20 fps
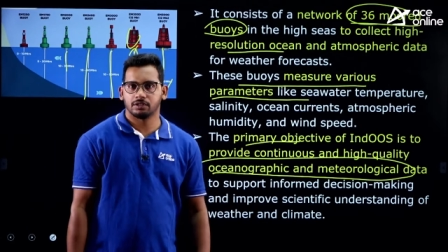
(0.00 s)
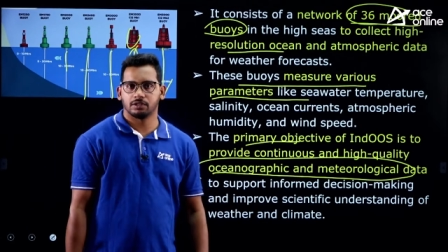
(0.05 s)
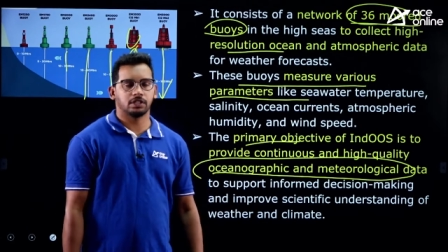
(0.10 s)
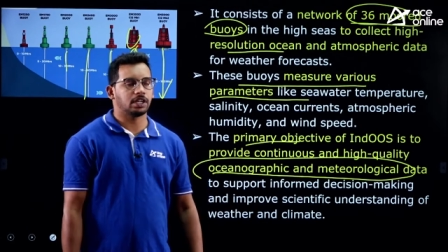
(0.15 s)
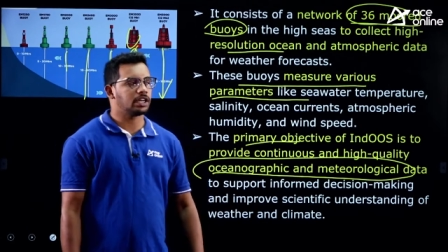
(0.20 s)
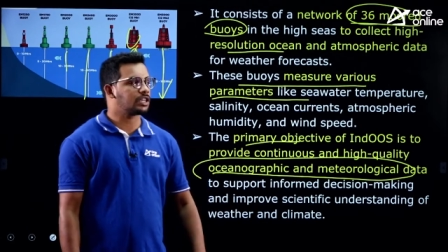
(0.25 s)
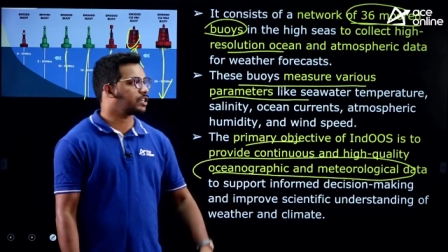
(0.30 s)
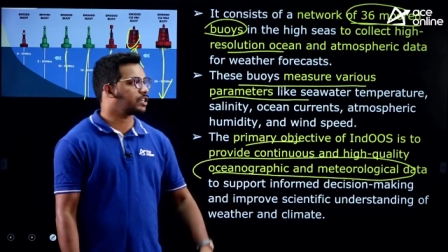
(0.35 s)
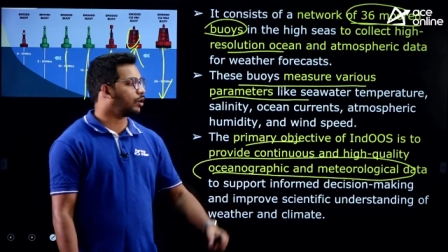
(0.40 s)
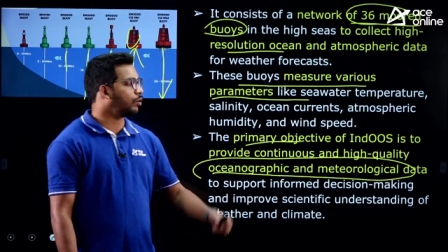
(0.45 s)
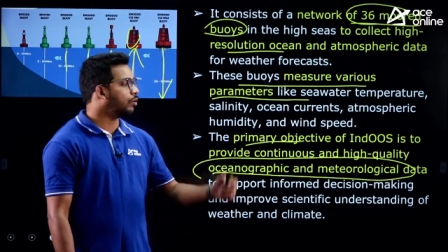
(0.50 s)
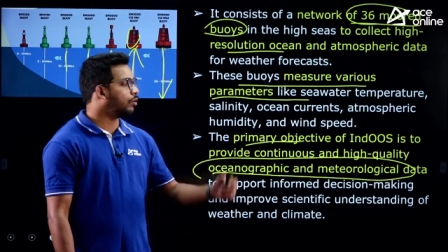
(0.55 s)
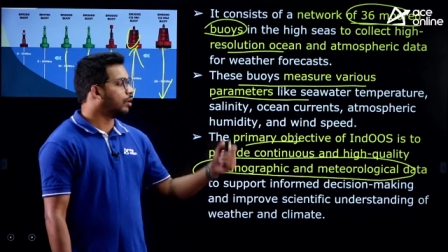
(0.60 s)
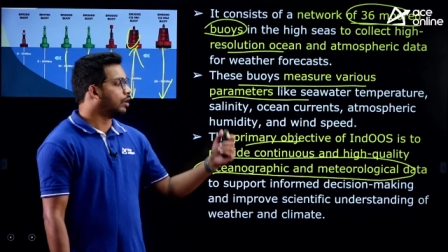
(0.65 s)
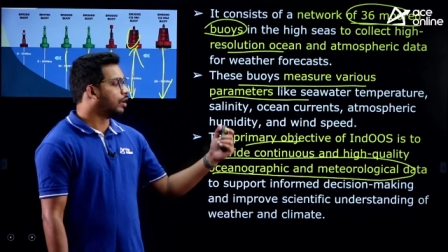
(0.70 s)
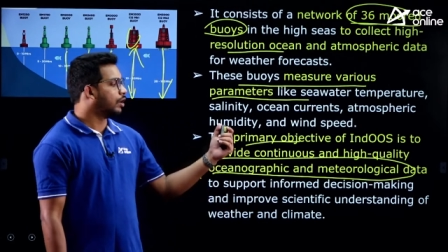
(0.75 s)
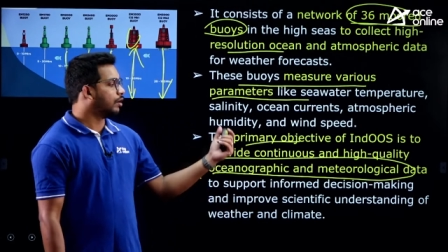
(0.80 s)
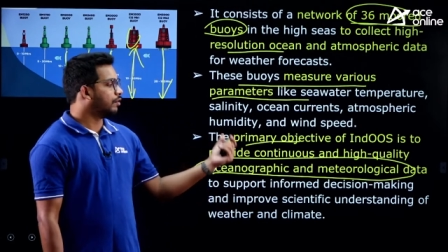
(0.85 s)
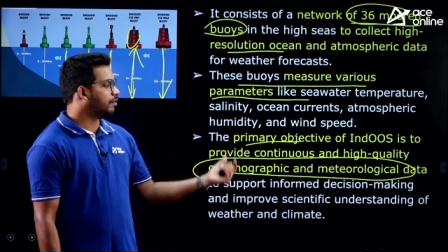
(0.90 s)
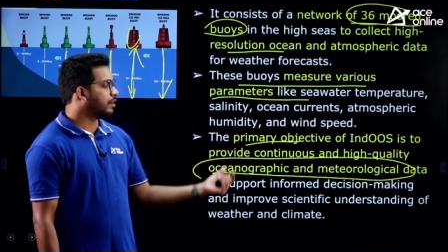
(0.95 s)
That is how
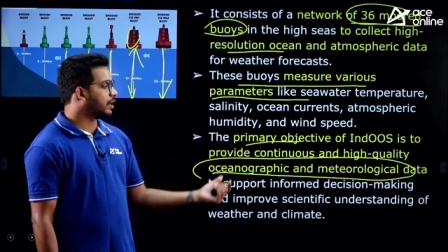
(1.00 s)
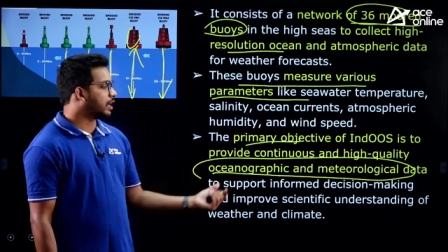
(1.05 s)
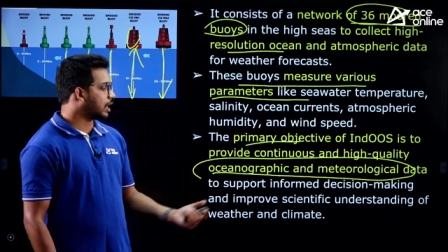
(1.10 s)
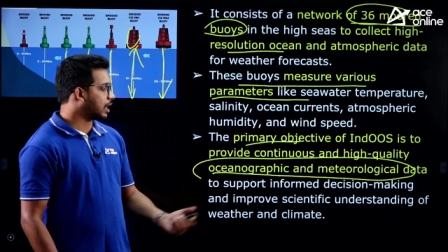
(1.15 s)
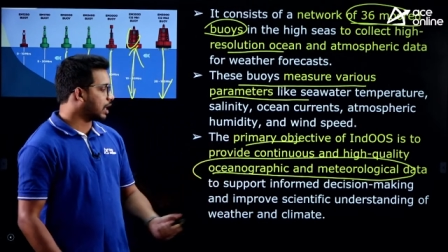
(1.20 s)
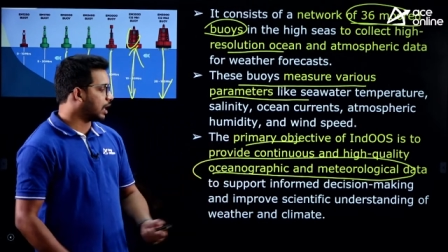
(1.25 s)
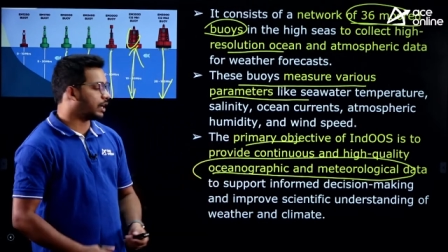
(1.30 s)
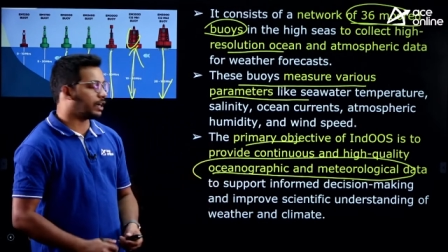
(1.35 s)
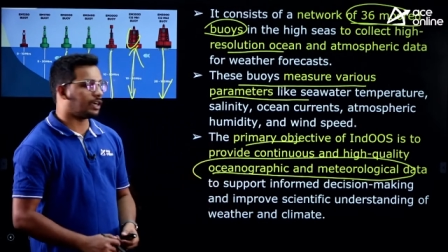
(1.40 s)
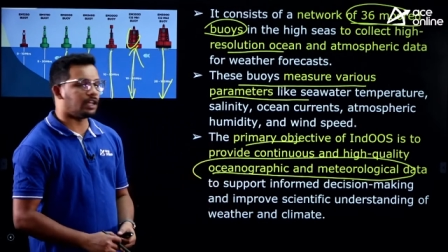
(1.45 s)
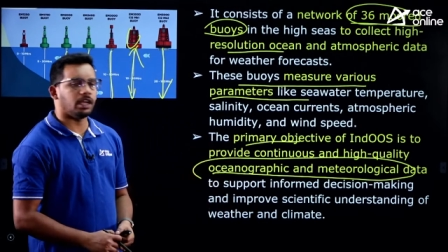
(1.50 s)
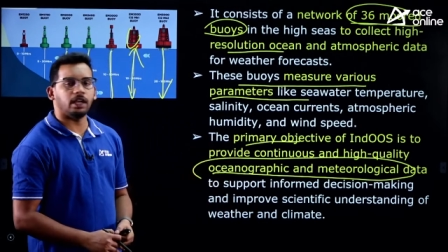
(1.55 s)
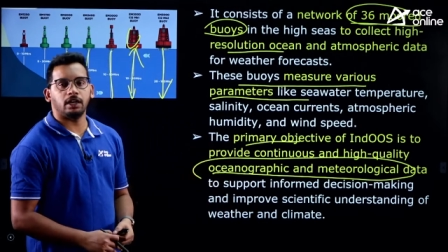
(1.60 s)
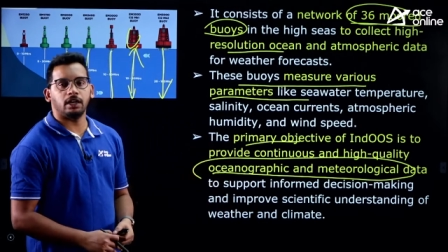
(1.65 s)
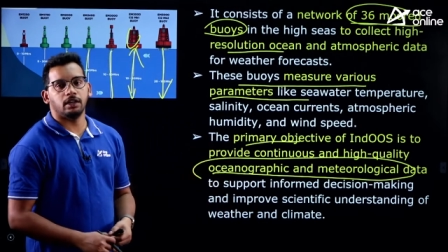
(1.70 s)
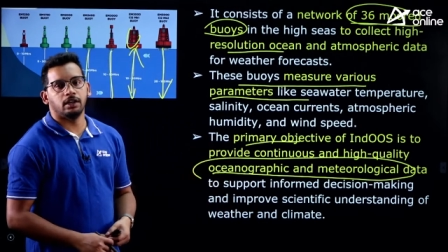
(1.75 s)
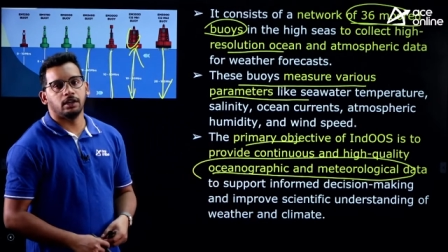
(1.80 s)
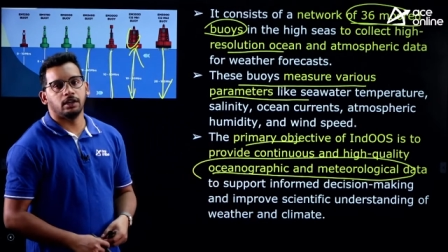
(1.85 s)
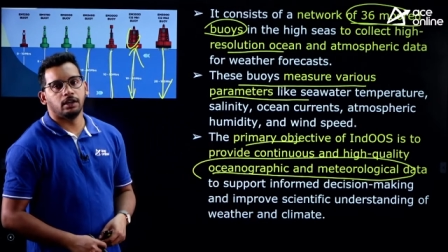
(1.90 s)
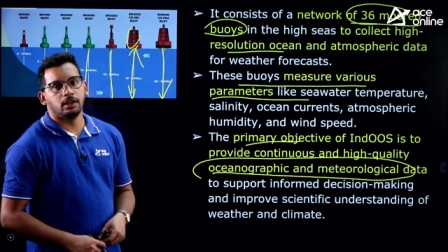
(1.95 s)
we can contain
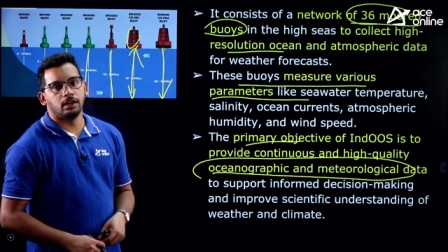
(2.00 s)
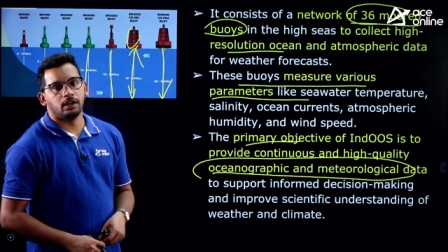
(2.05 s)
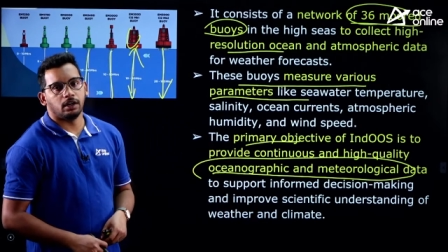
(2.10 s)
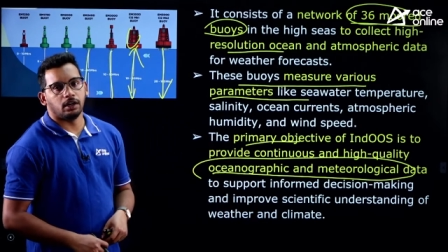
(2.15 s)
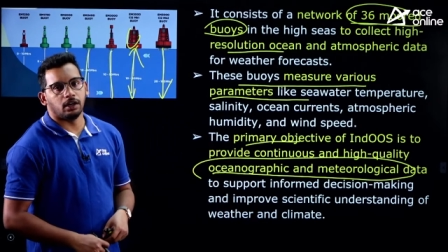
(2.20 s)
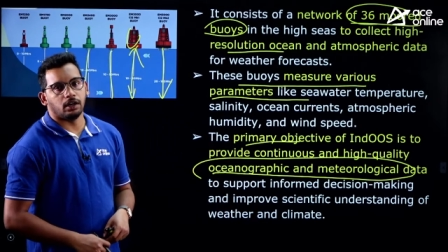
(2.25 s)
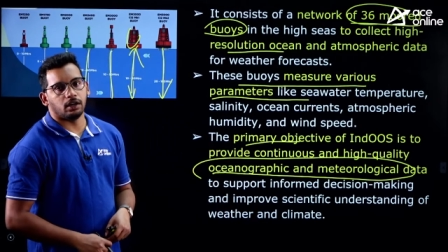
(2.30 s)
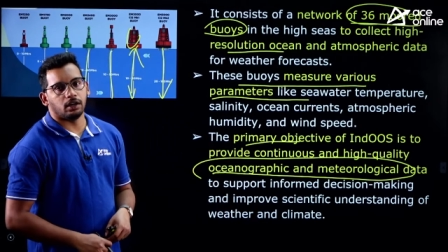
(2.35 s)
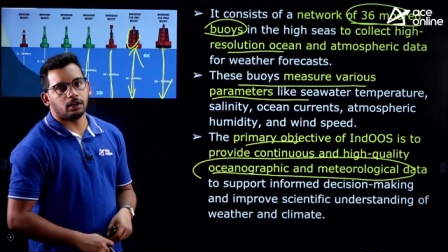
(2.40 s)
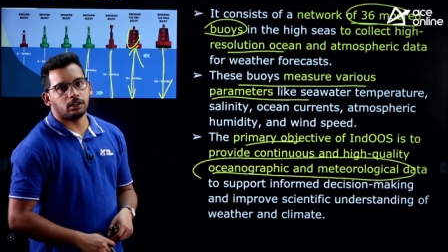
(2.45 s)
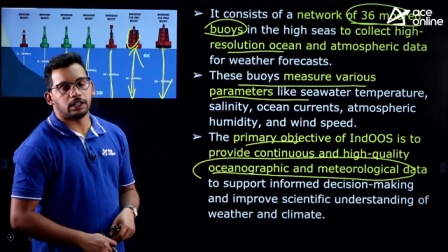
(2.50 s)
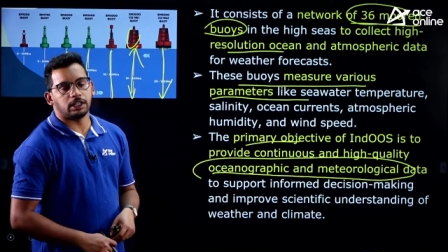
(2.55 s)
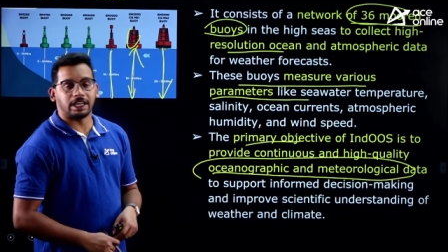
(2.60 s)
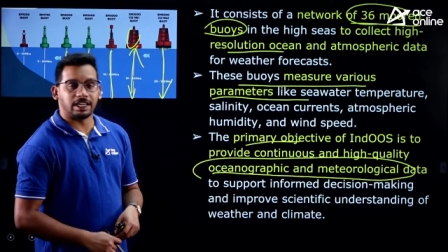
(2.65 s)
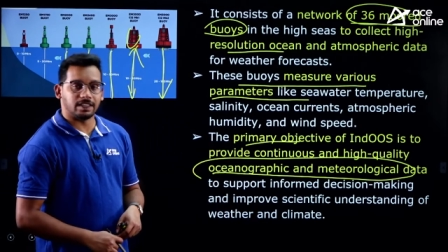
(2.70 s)
uh, the